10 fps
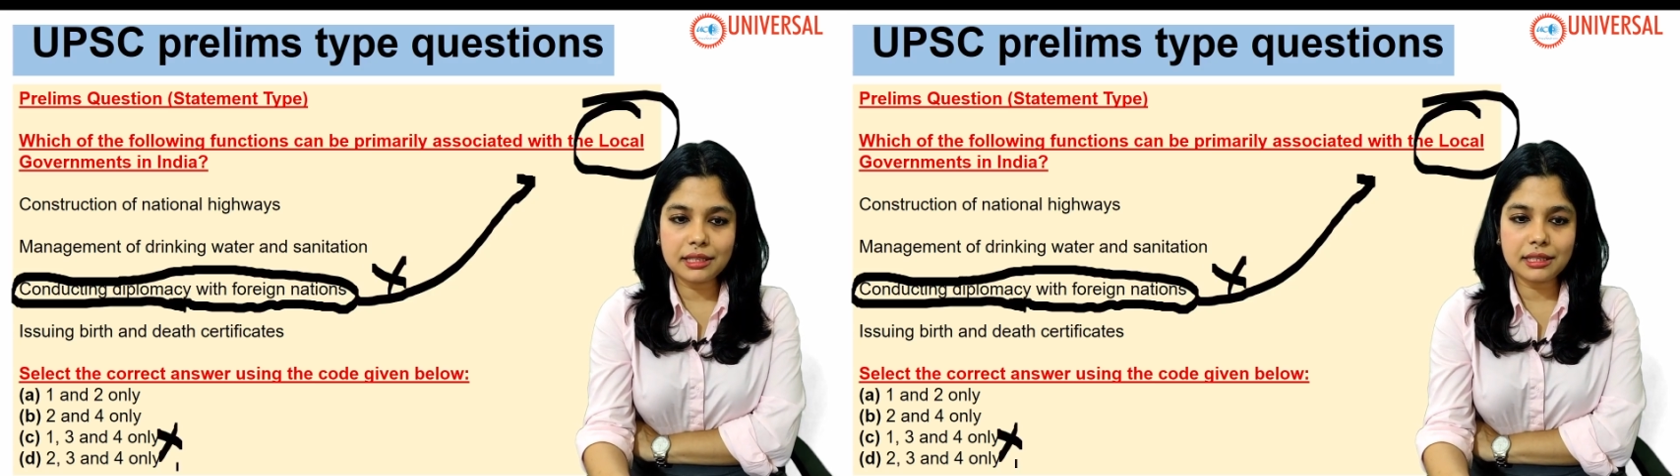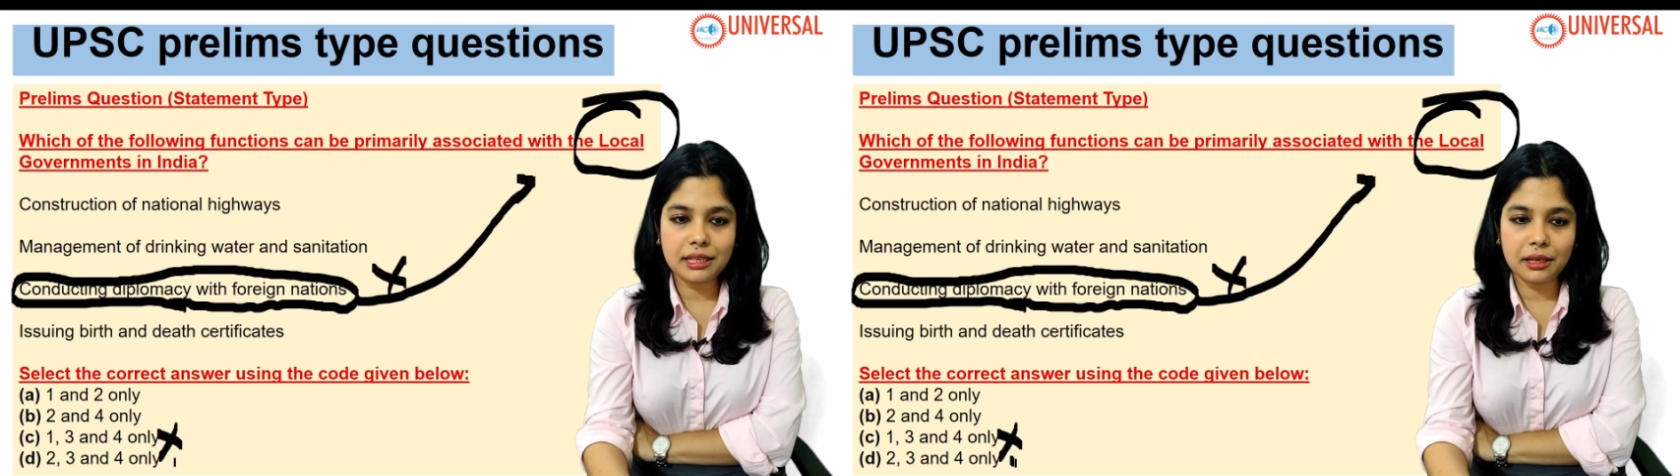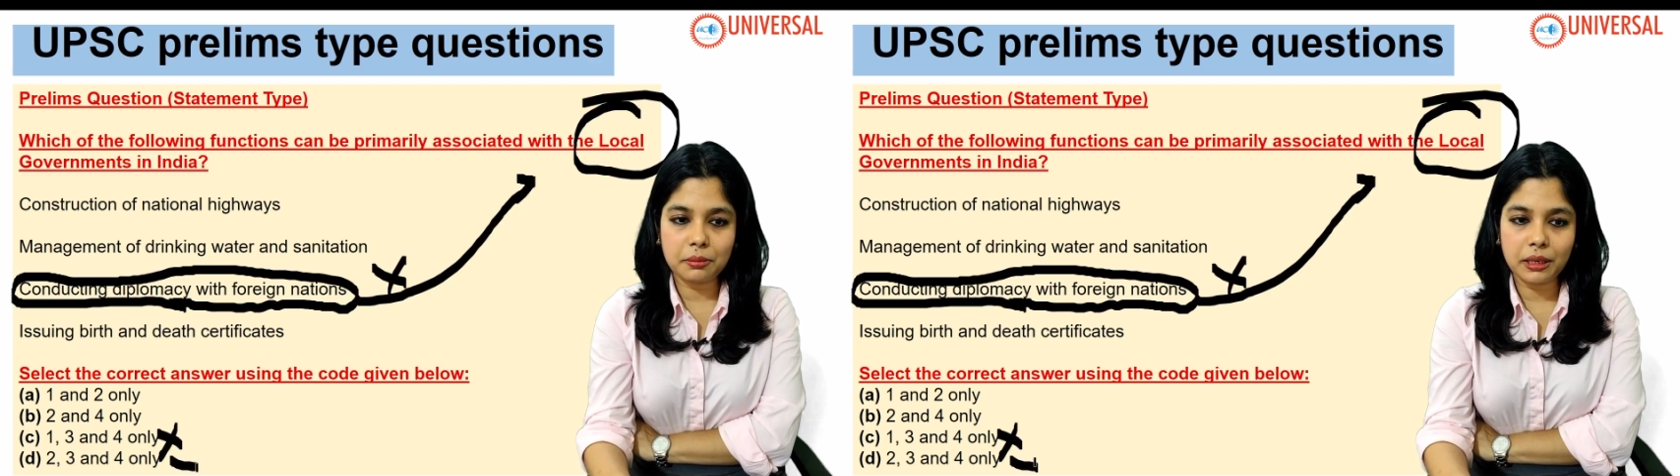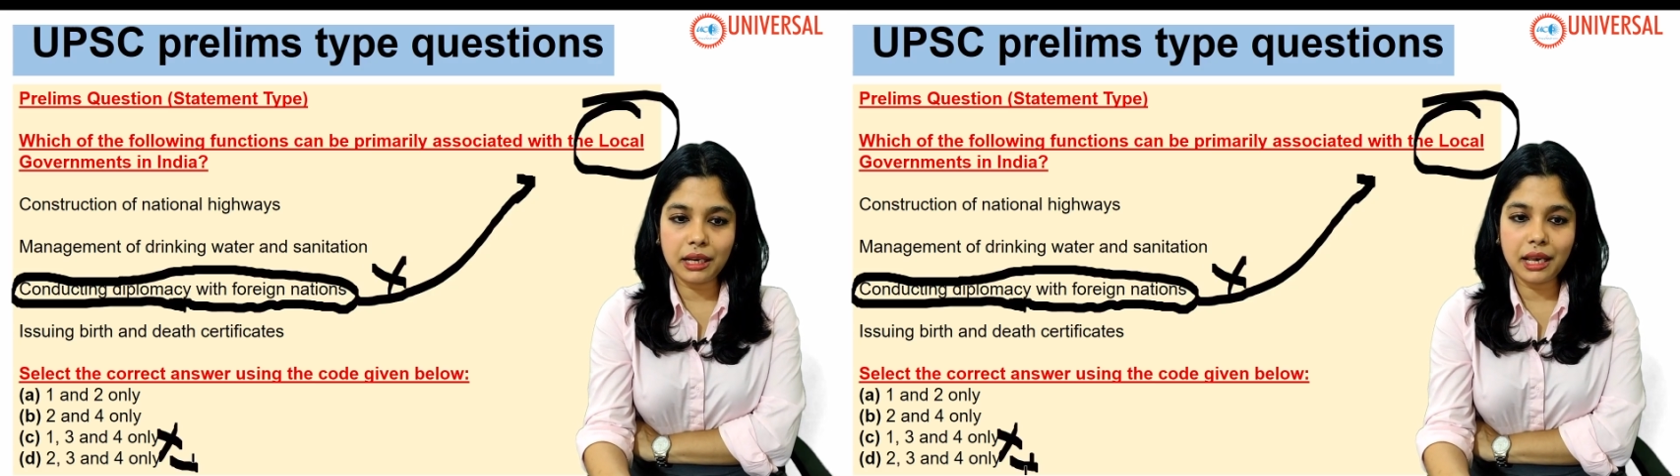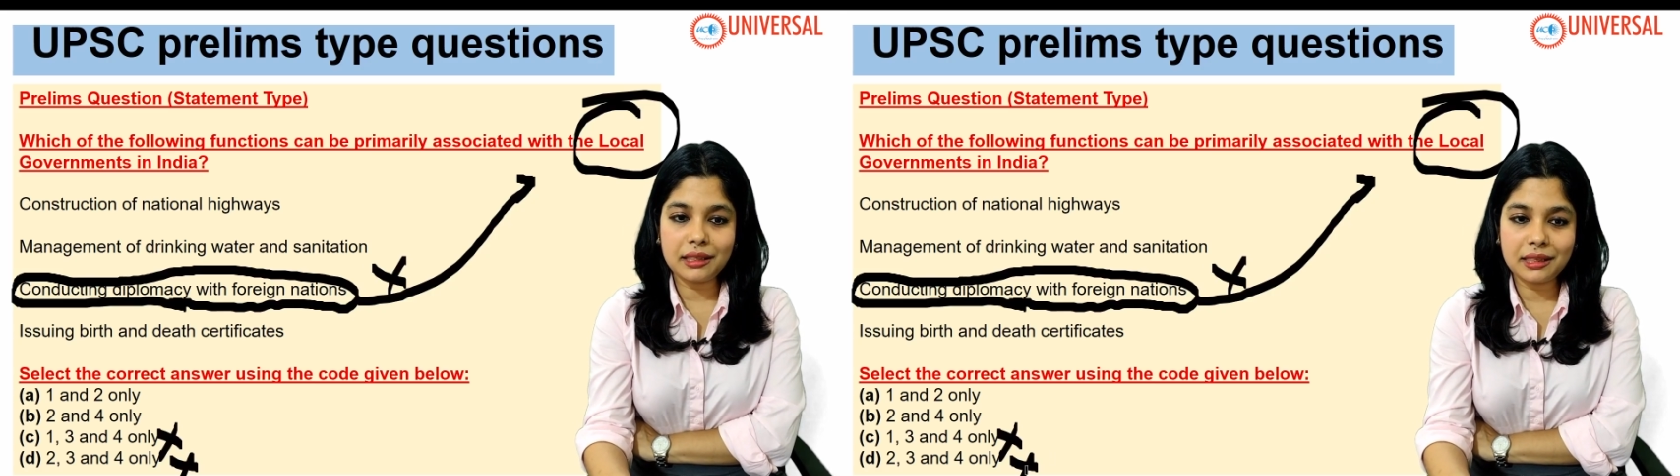statement
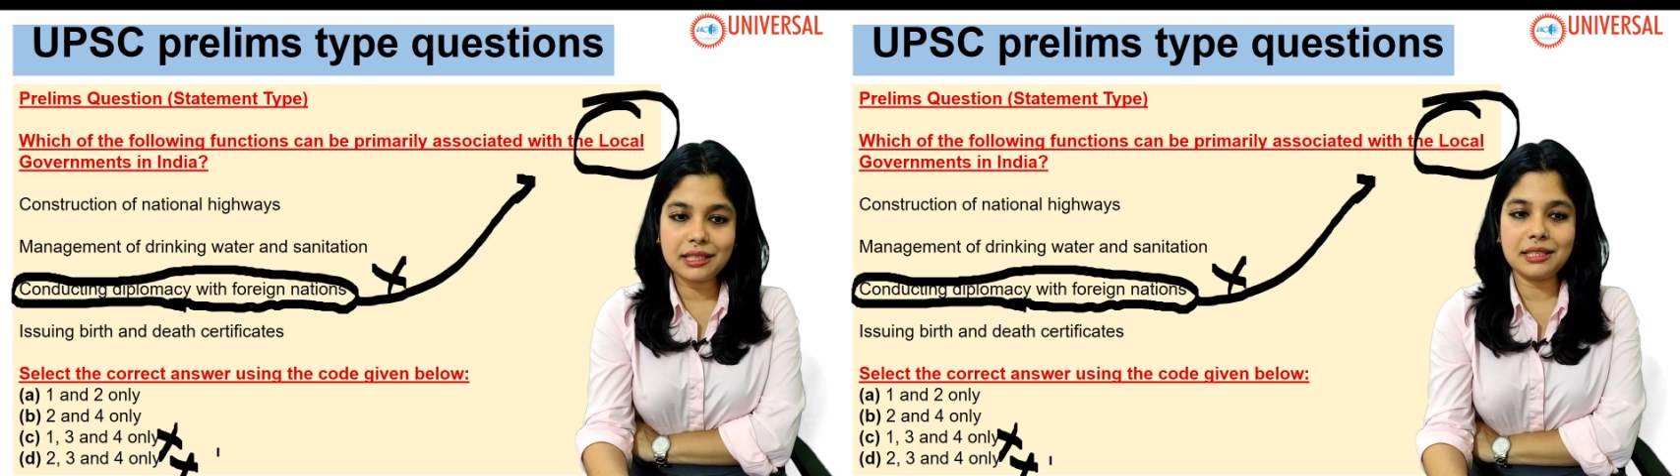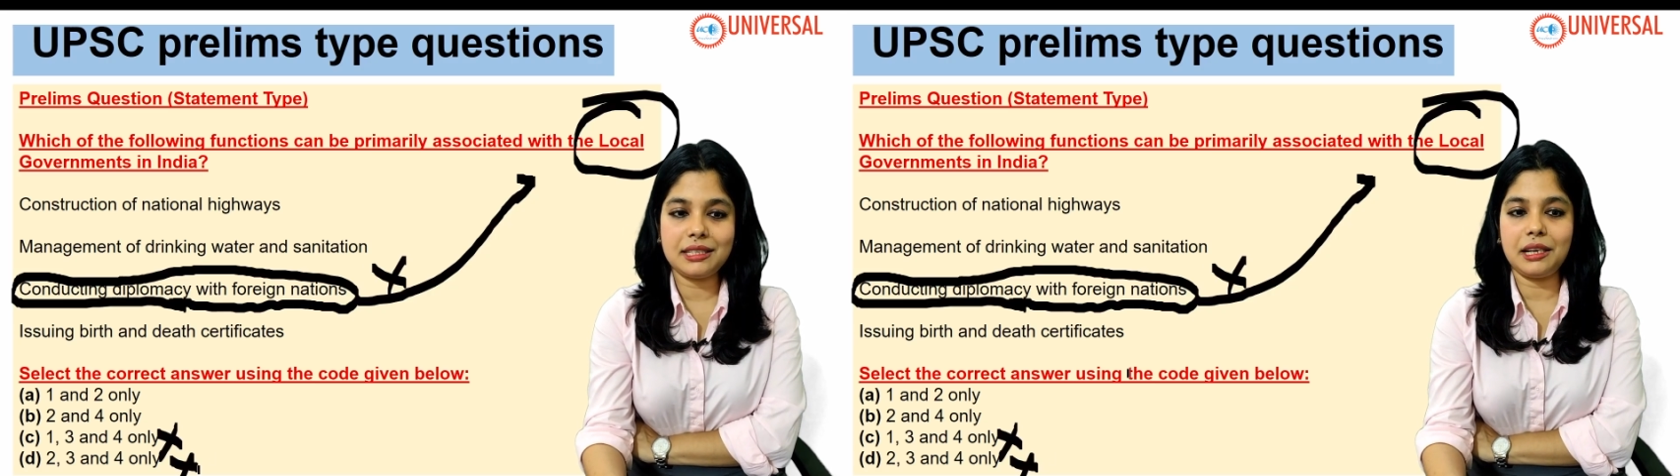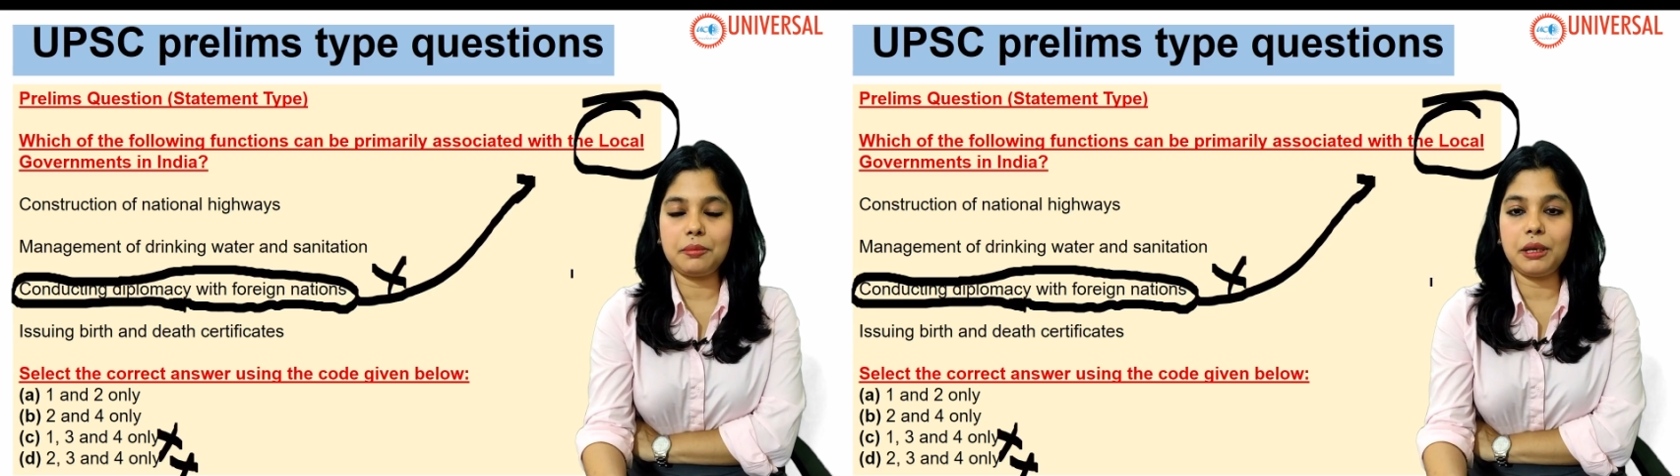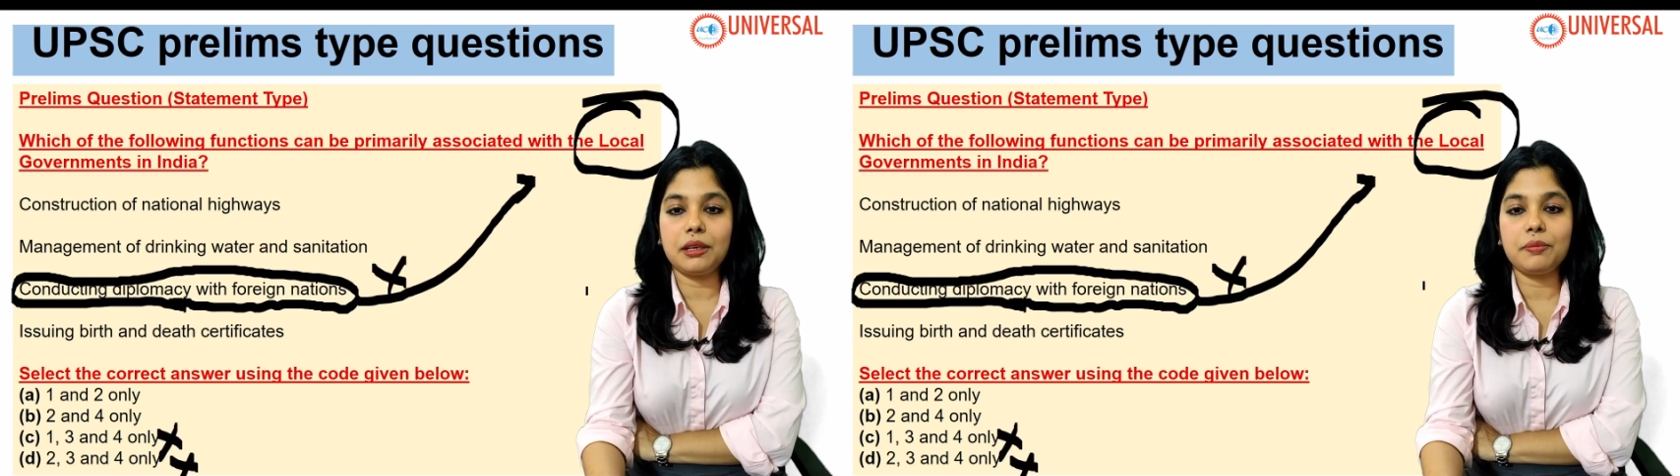and this statement.